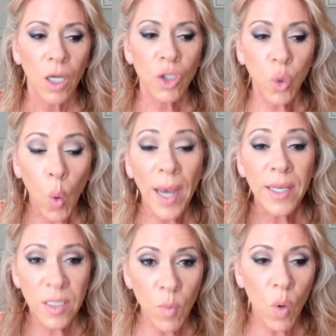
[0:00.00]

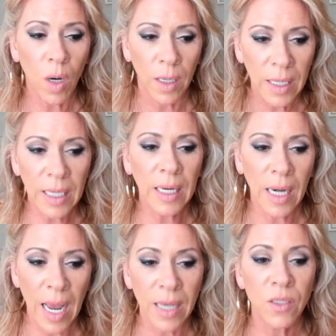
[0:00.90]
Twice more, Gideon
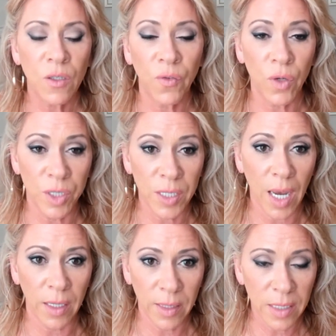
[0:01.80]
asks for a
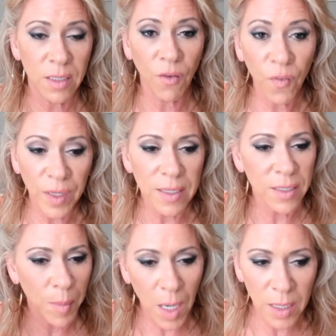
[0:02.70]
sign. That's the fleece.
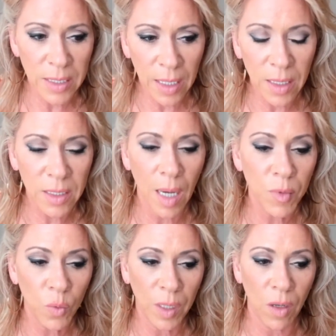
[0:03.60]
And I'm not going to take the time
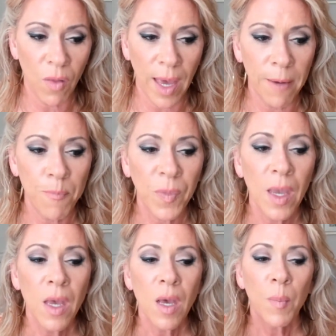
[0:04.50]
to read all that.
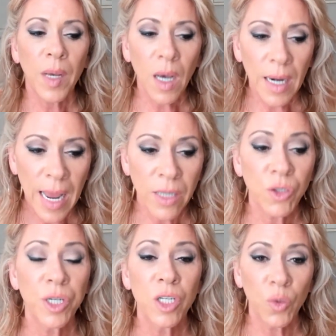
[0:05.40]
But God
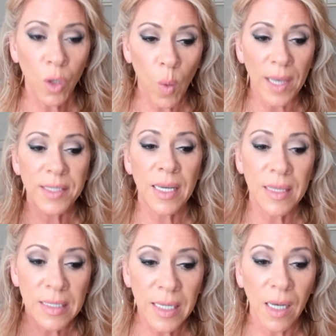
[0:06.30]
answered his request
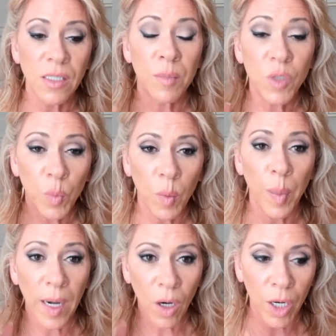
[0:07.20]
and then tells him to
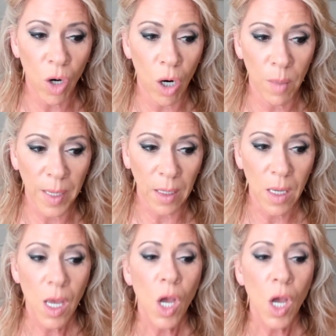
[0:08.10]
prepare an army.